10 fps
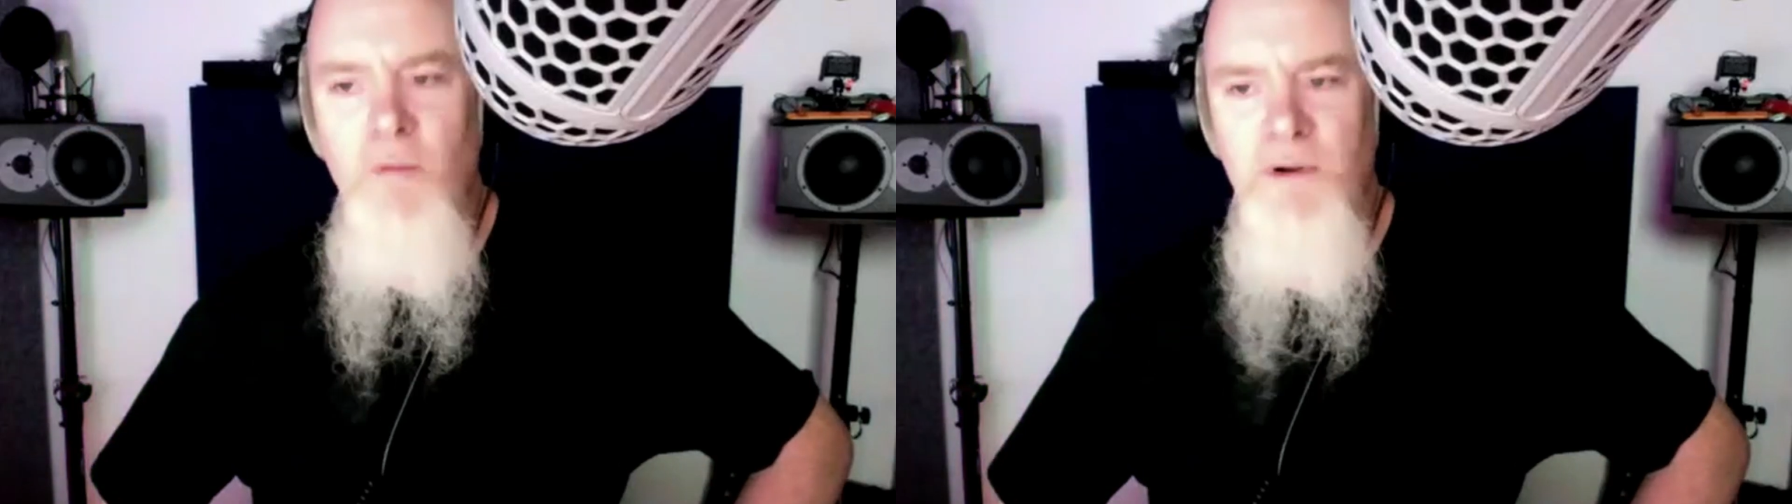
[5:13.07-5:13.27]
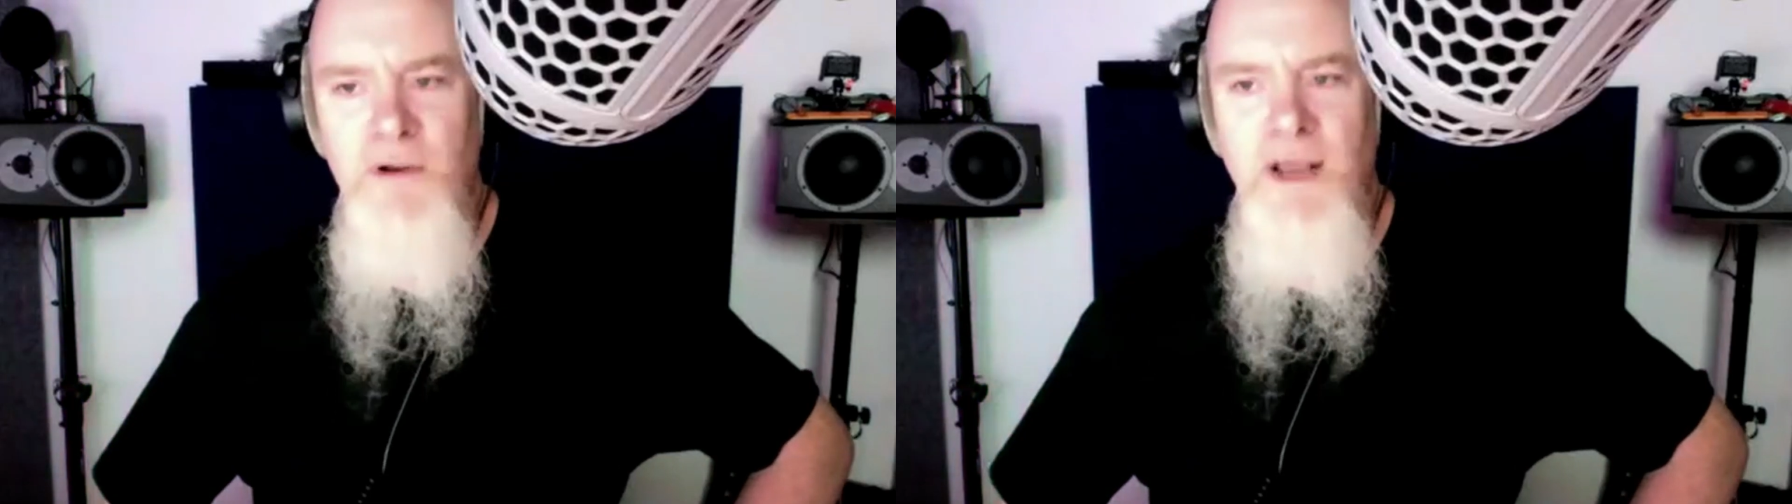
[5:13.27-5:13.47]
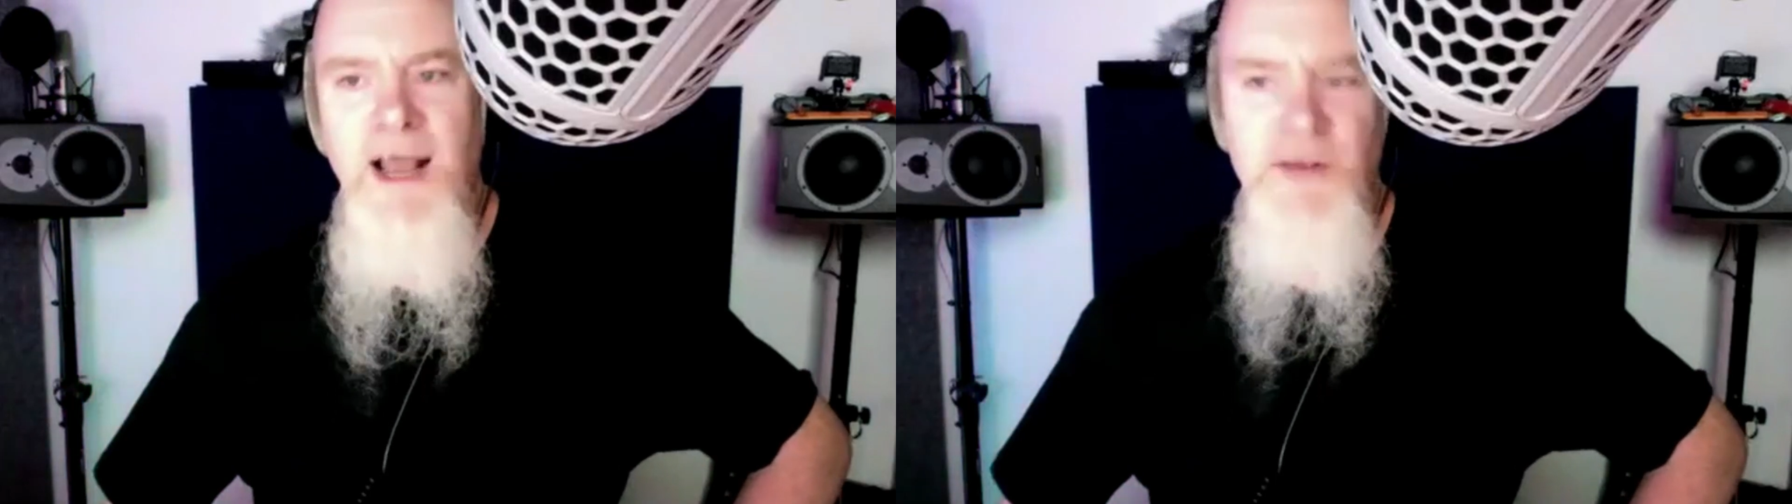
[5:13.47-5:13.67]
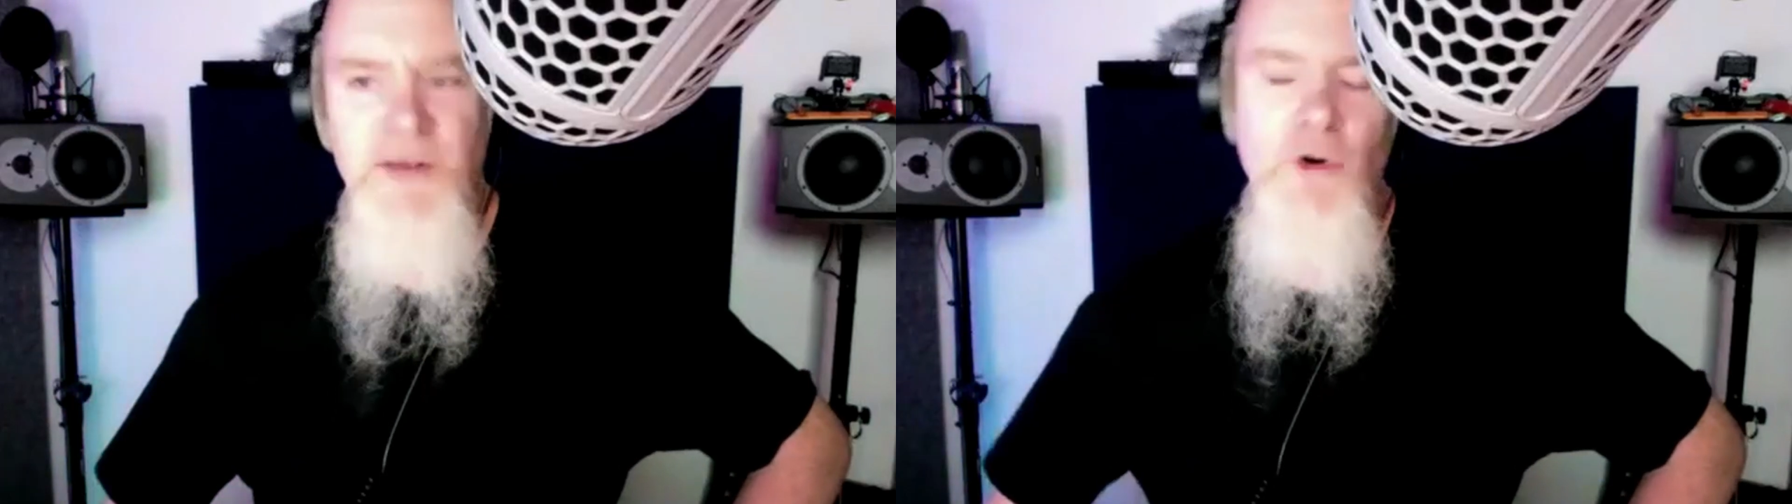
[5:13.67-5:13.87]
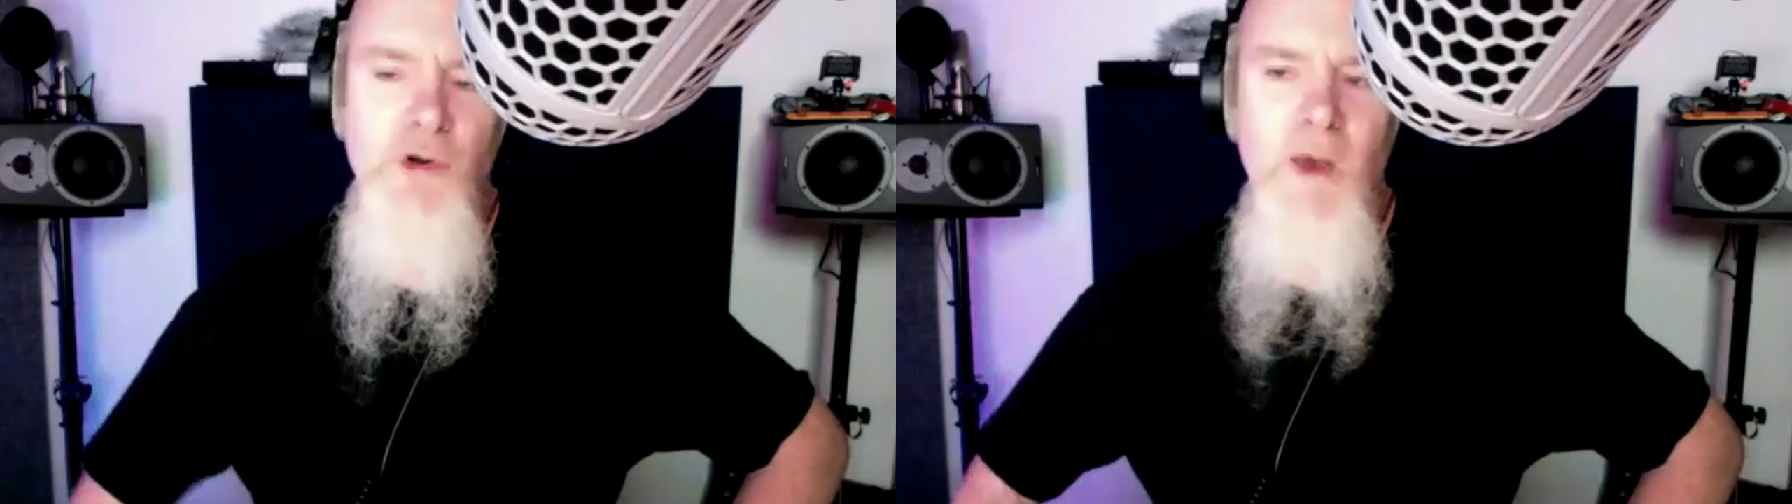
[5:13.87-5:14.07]
but had
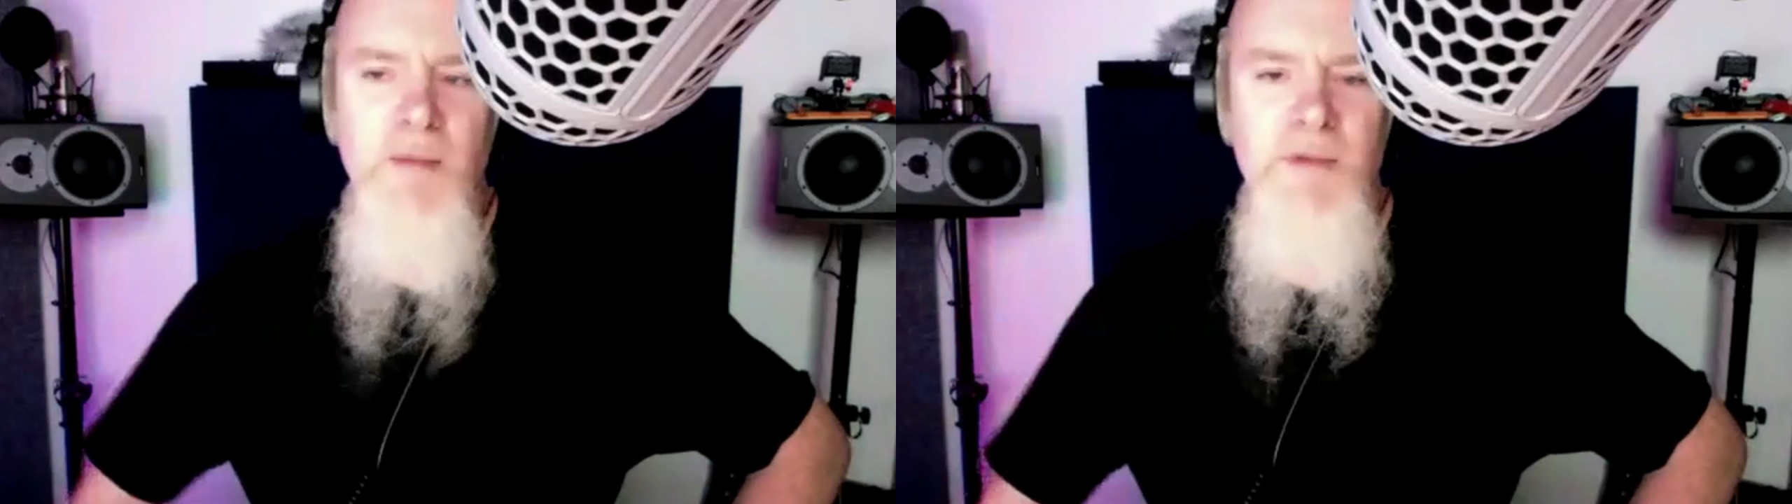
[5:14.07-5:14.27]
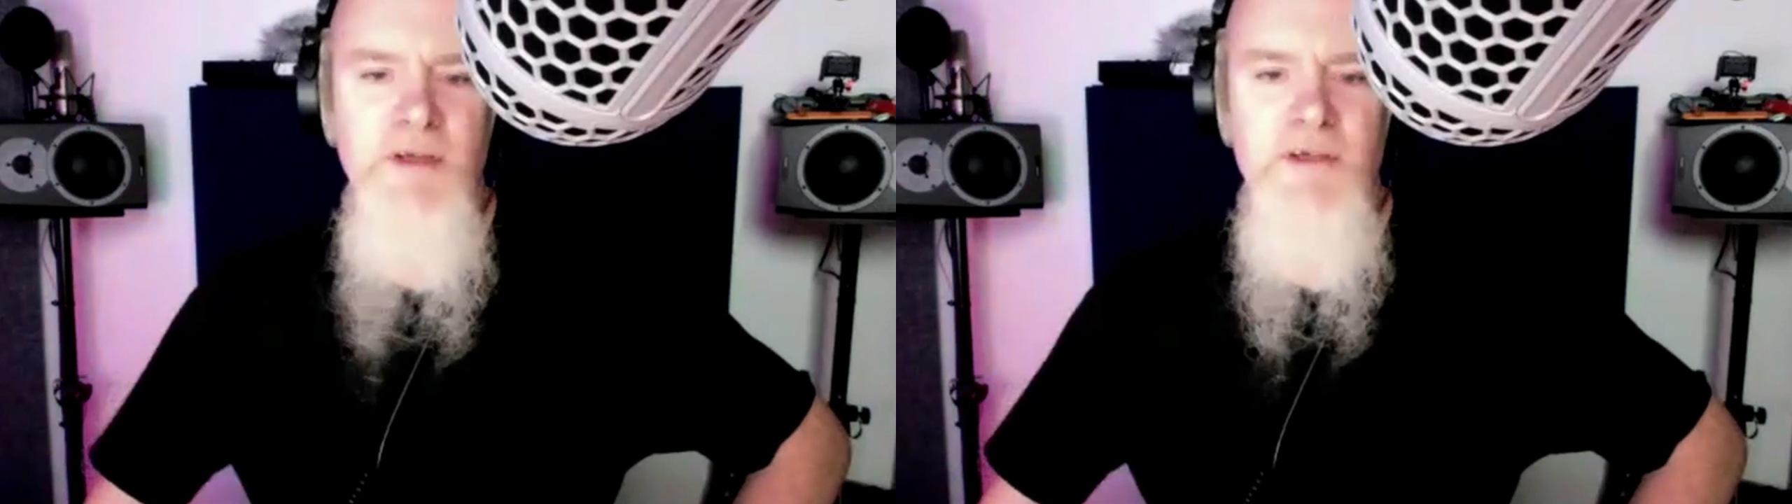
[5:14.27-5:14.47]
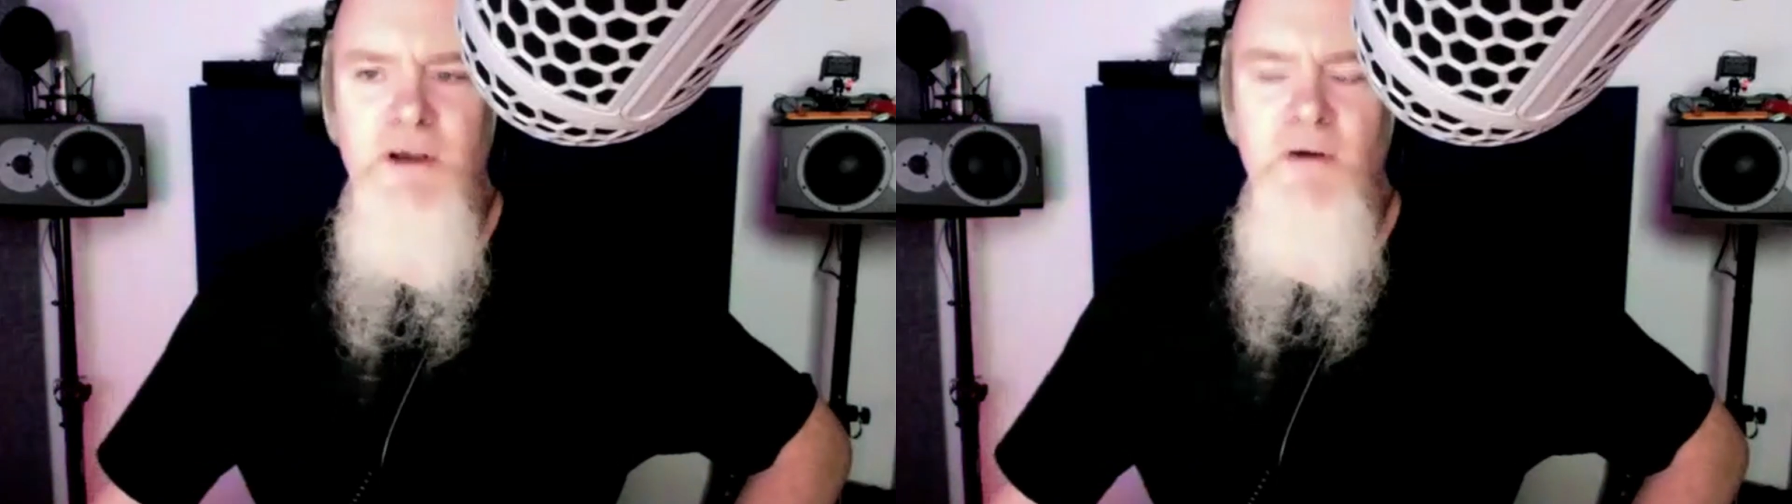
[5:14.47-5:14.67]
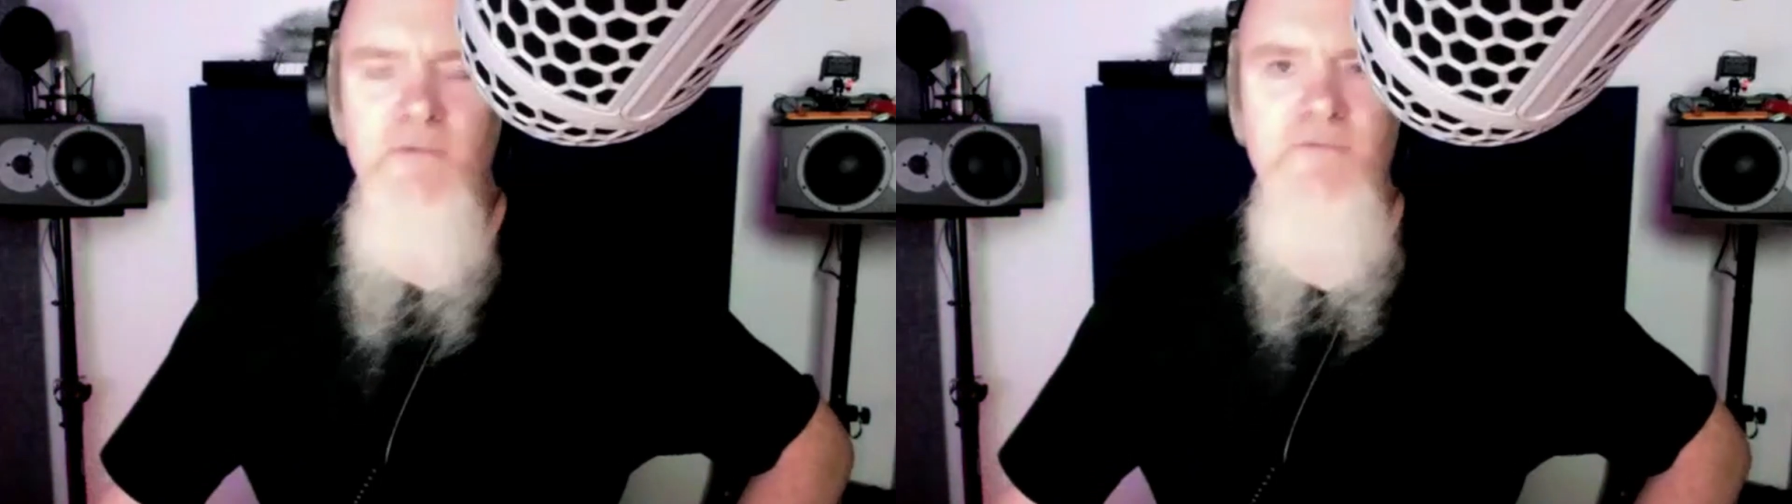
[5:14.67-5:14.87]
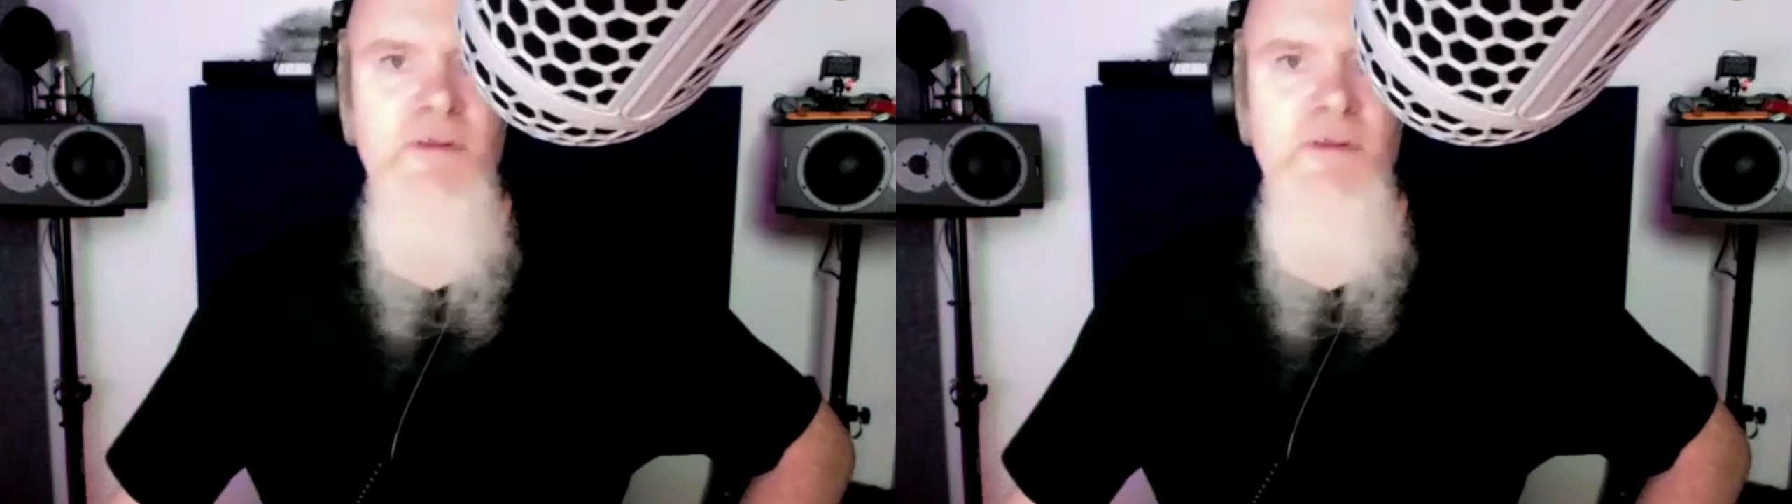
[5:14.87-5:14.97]
audio elements. So